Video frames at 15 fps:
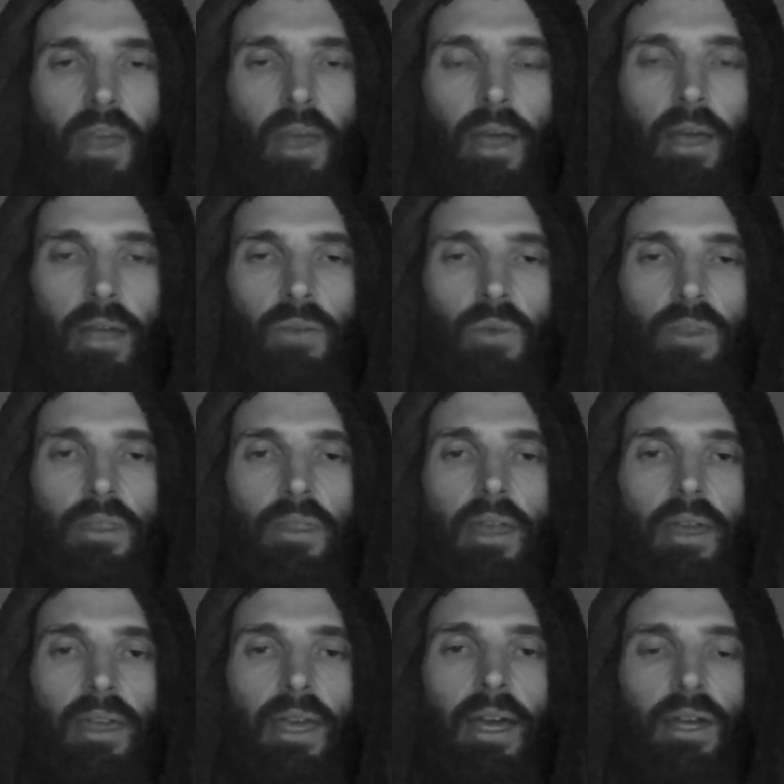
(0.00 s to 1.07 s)
and with
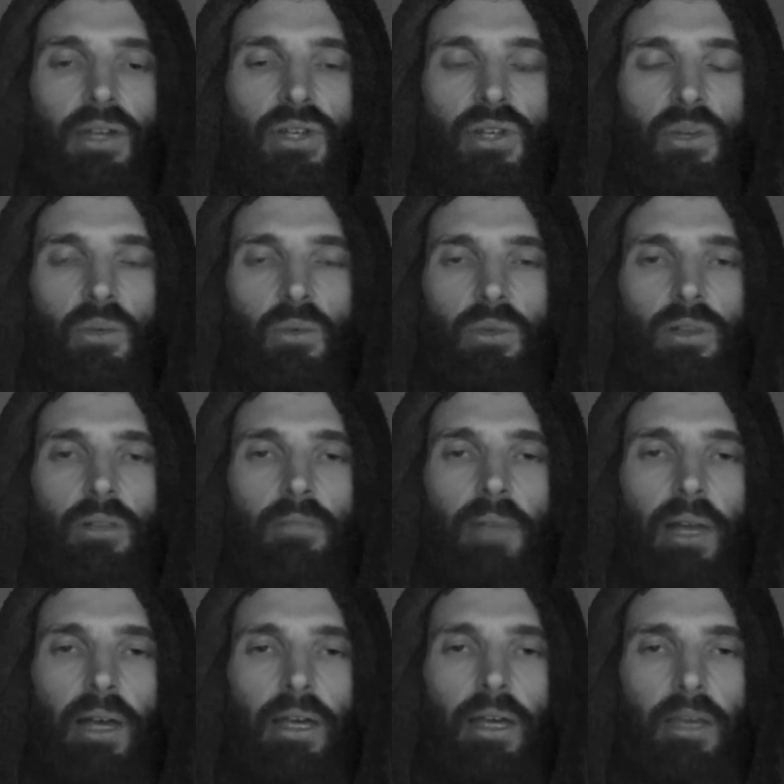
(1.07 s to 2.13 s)
their cash will
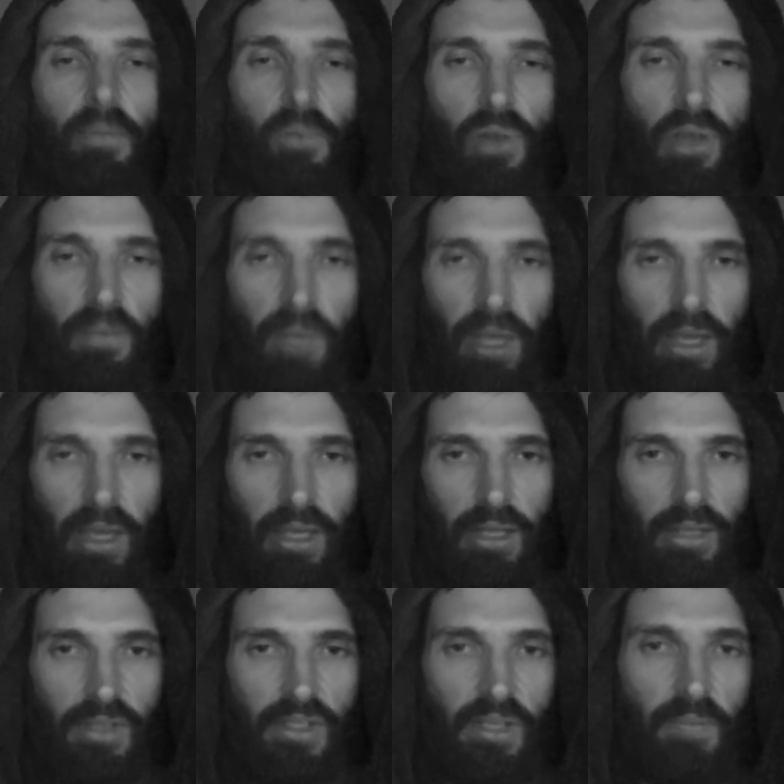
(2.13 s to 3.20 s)
buy a
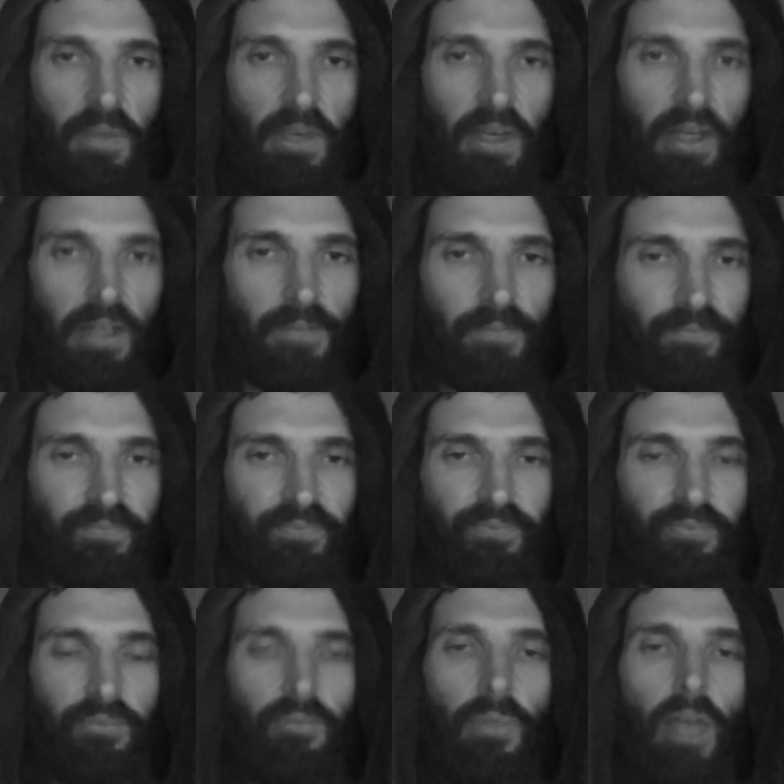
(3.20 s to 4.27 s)
prepaid SIM card.
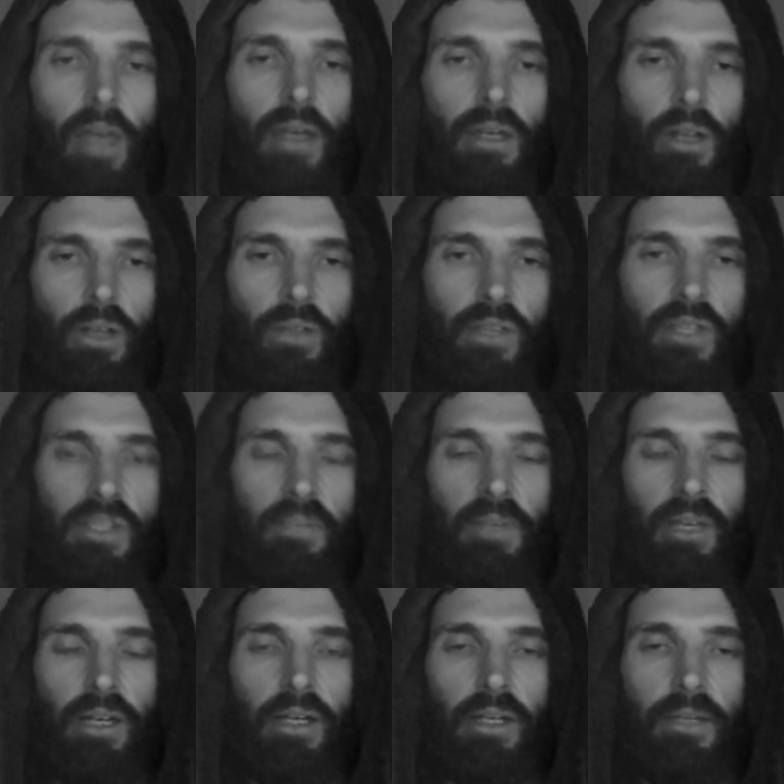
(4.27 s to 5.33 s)
And on this SIM
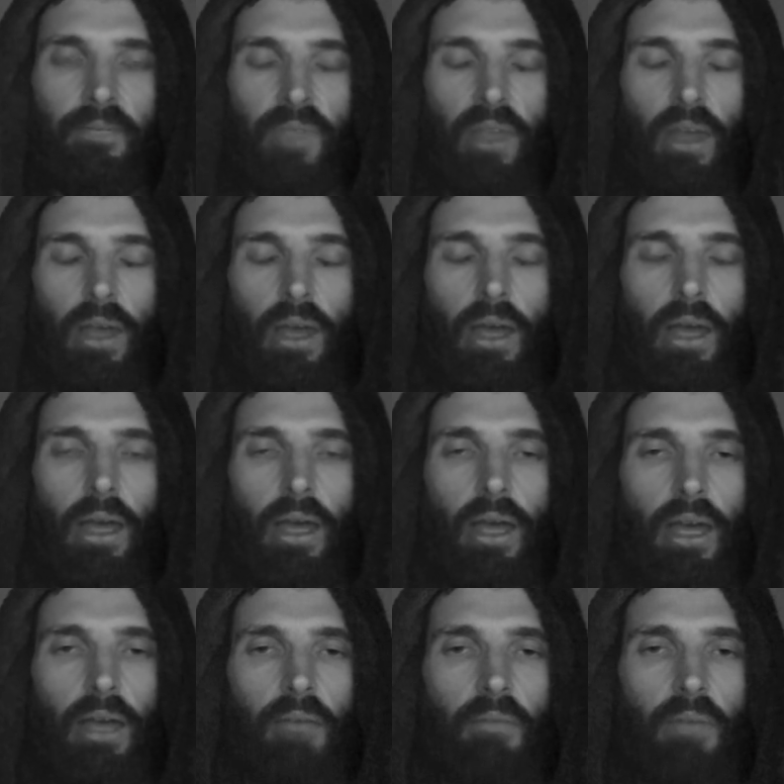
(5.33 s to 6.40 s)
card,
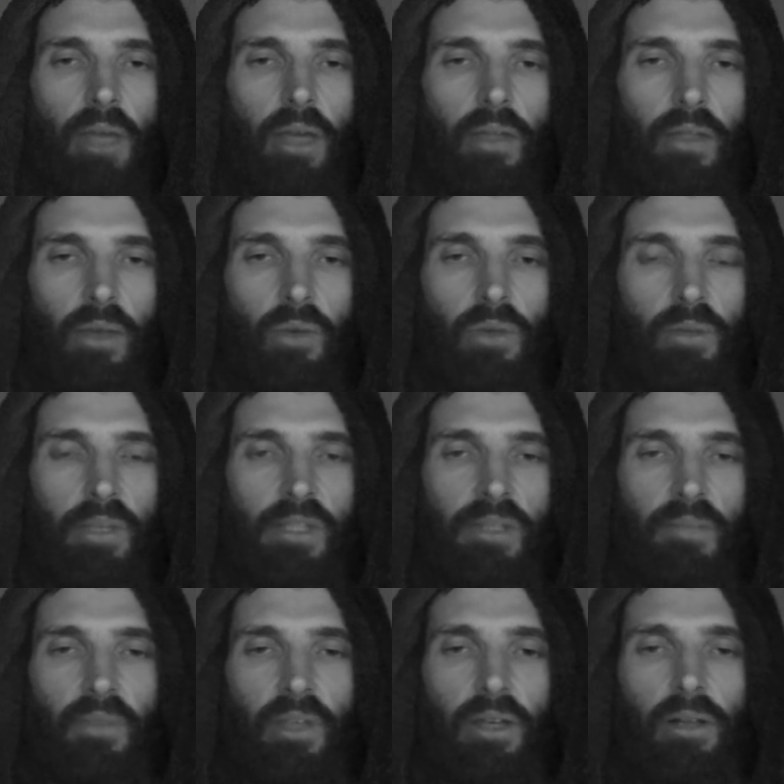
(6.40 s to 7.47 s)
there will be
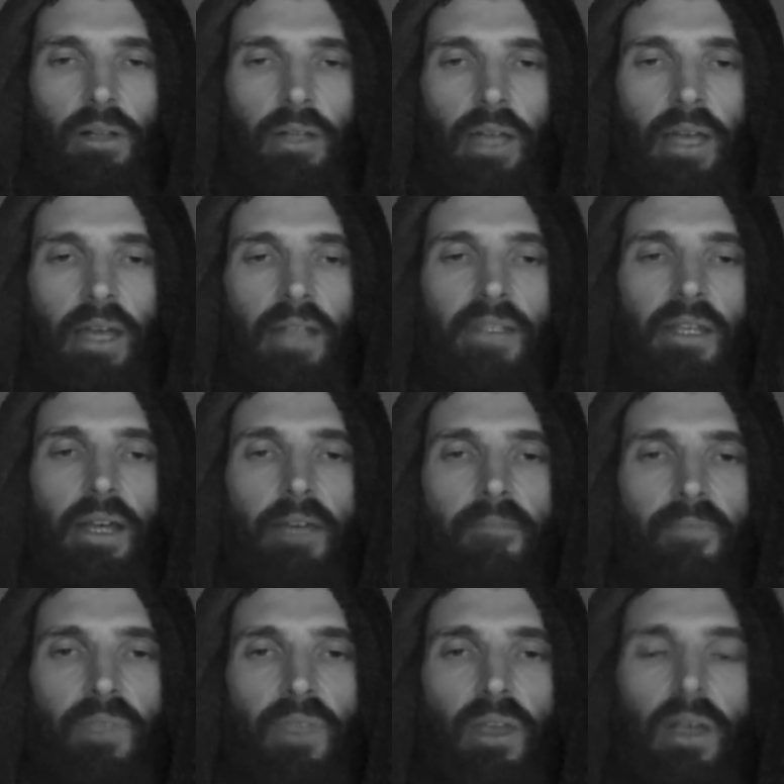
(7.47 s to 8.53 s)
something called airtime.
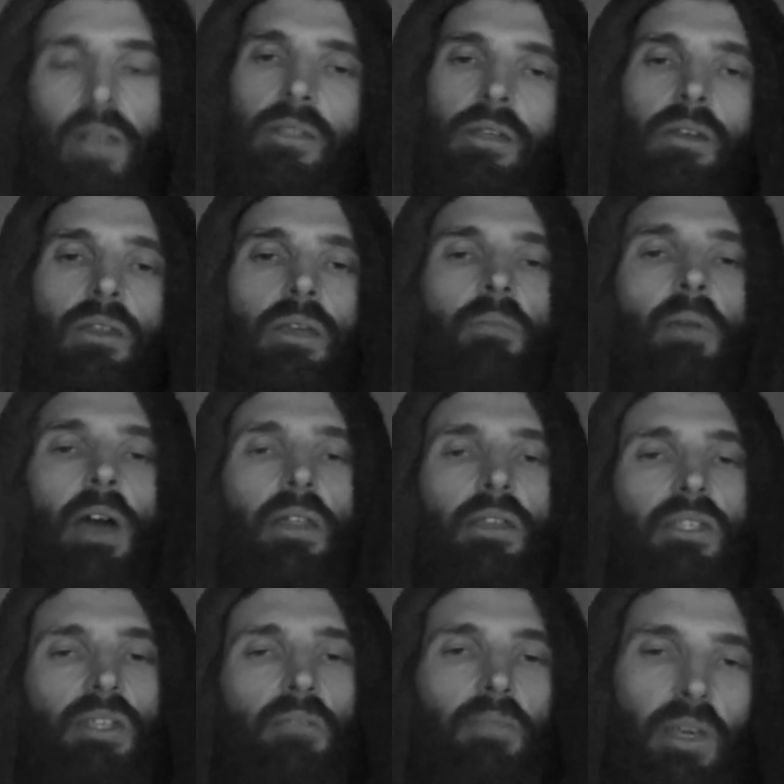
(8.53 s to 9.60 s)
So they buy
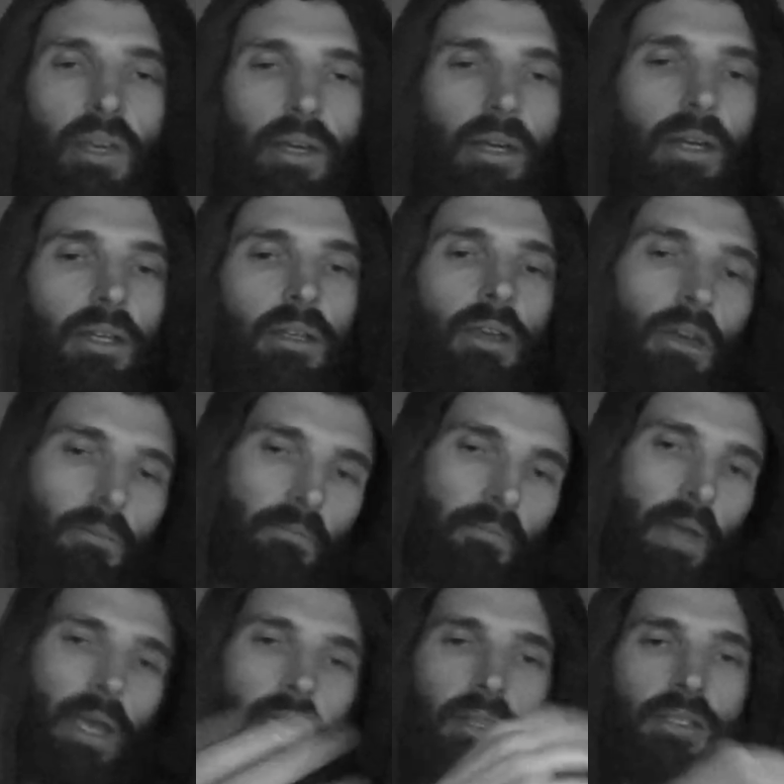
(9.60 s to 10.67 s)
this SIM card,
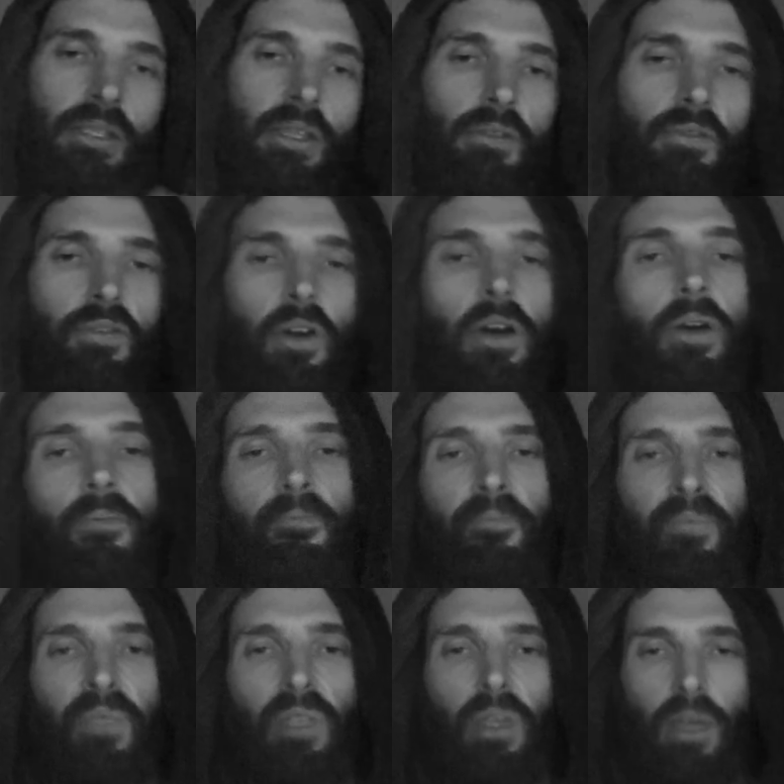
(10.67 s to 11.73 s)
bang it into their phone,
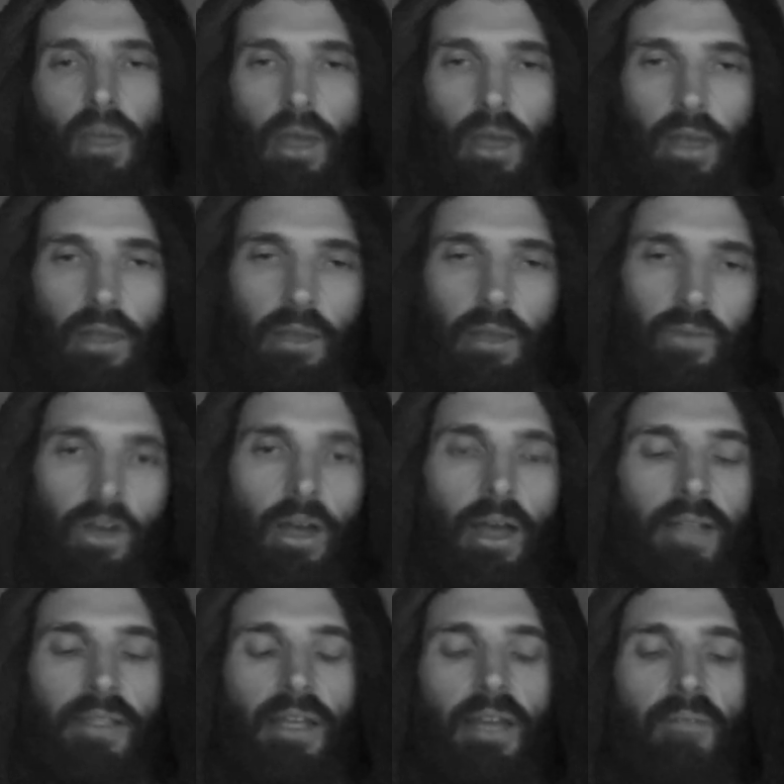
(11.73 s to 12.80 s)
and they've got
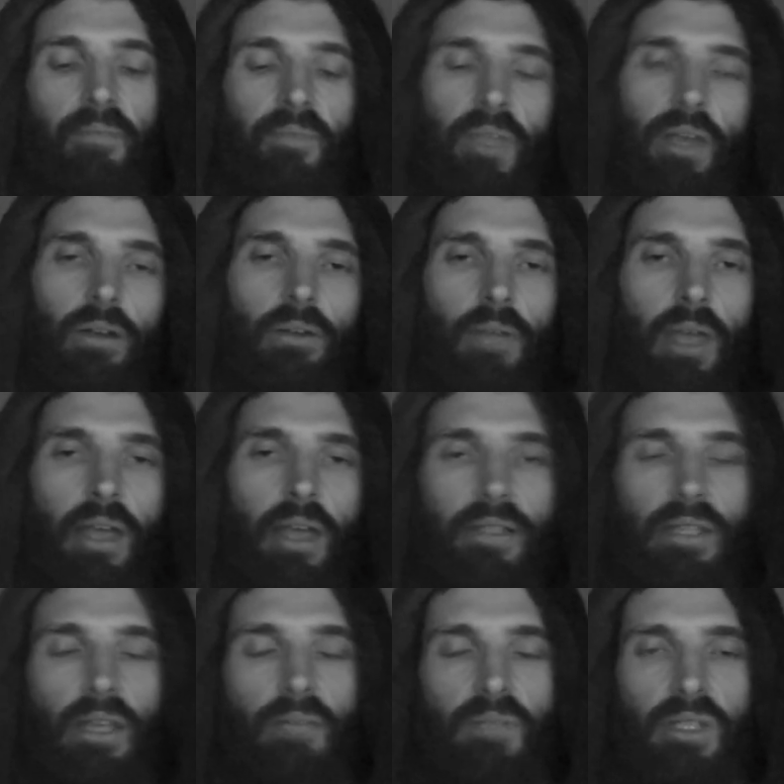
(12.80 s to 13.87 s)
airtime. Now,
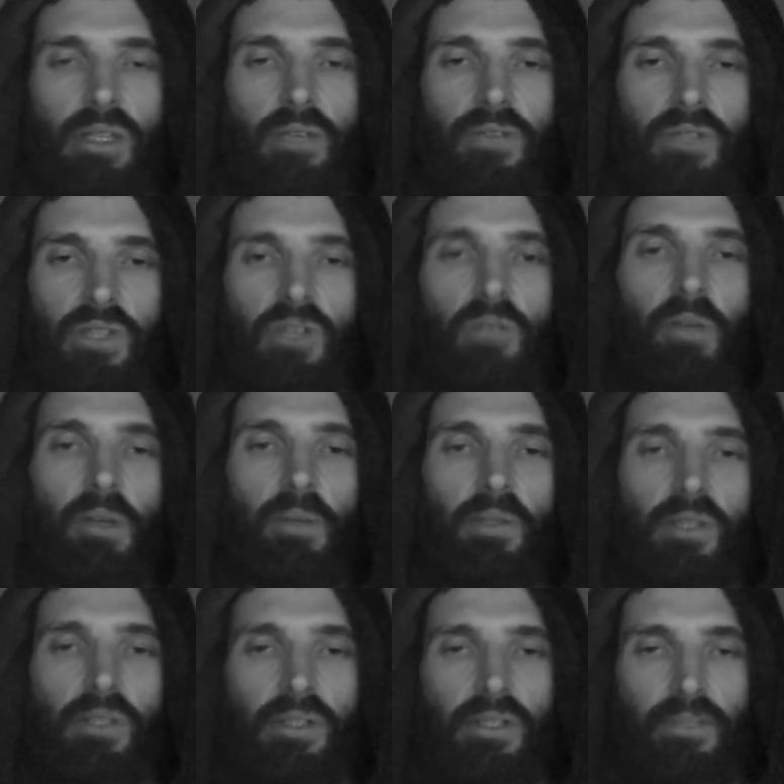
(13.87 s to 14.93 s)
airtime serves two
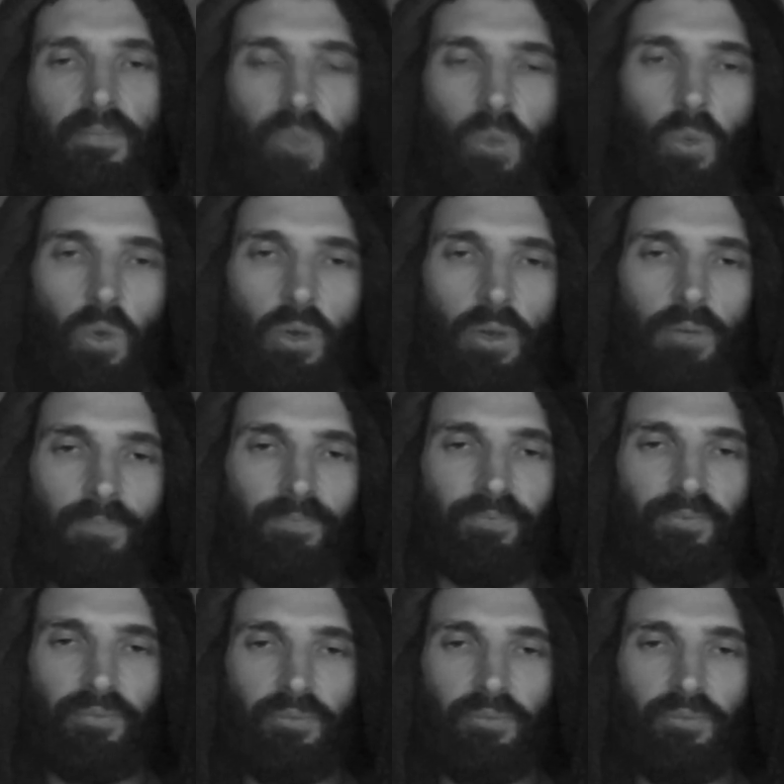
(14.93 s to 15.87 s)
purposes. One,